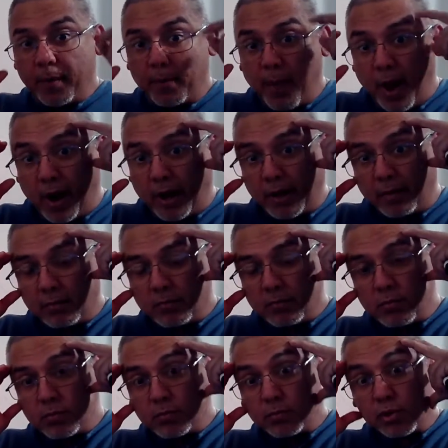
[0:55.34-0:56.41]
mind.
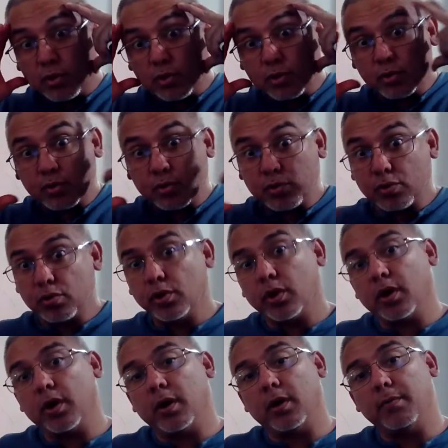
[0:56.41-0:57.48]
You're
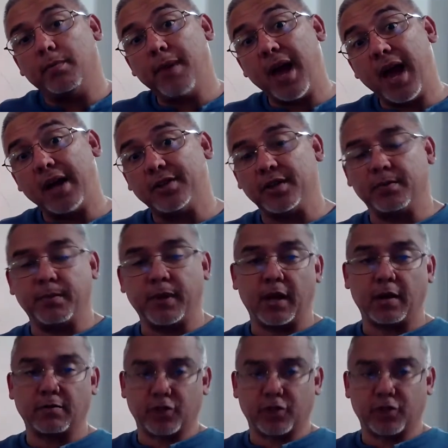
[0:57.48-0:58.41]
going to imagine, be like,